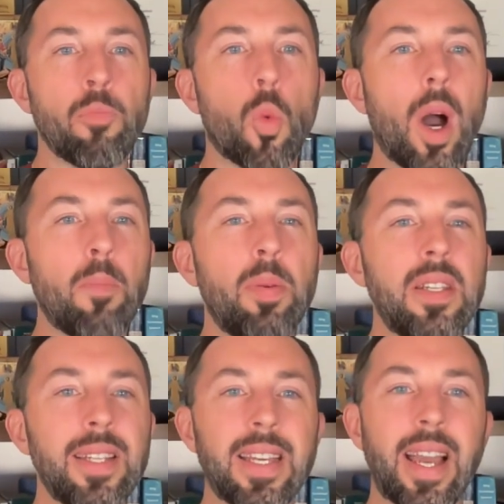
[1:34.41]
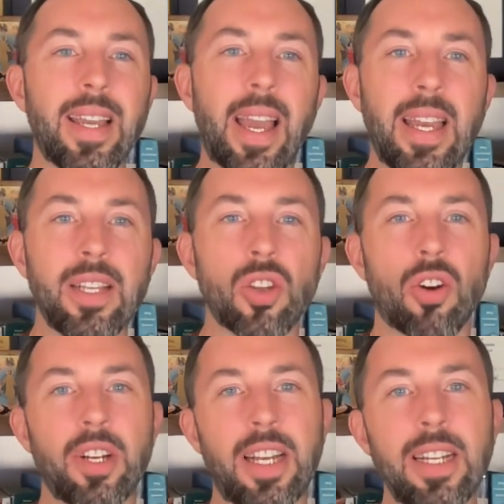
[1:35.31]
why BCAAs
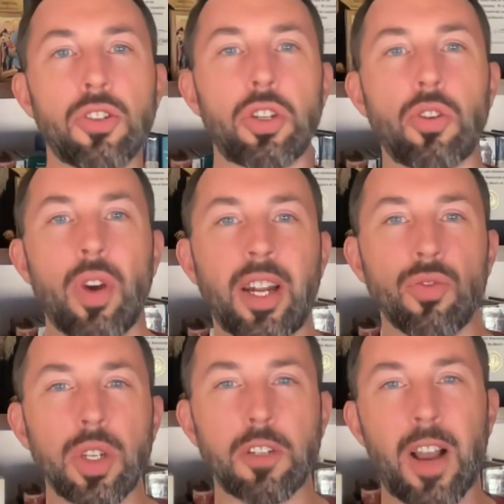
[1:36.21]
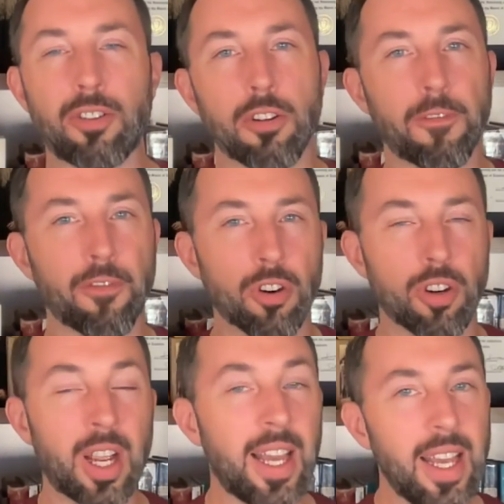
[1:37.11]
are an idiosyncratic risk factor
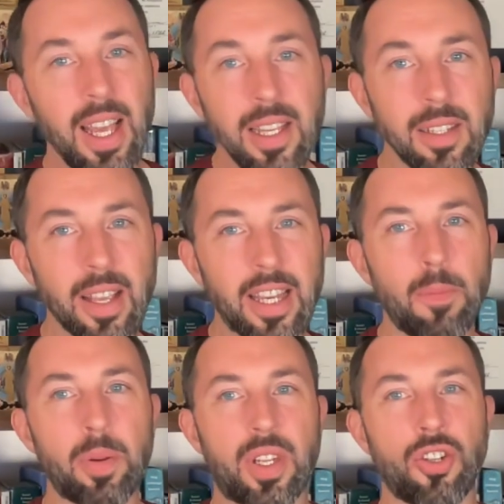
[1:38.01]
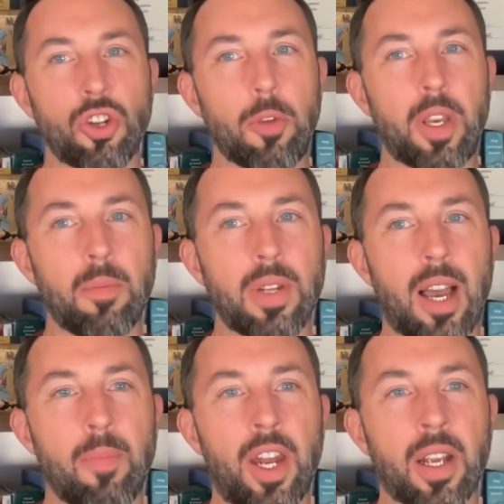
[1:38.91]
for his latent potential to become
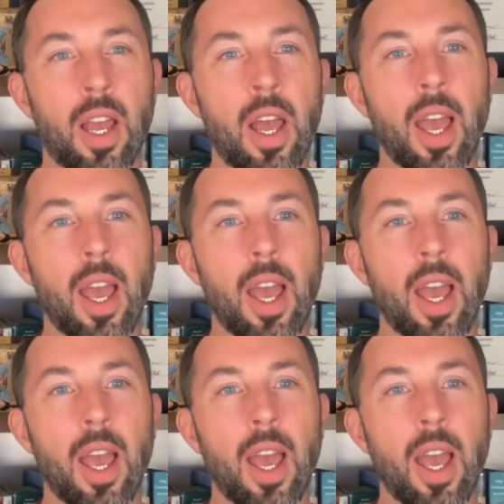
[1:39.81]
diabetic,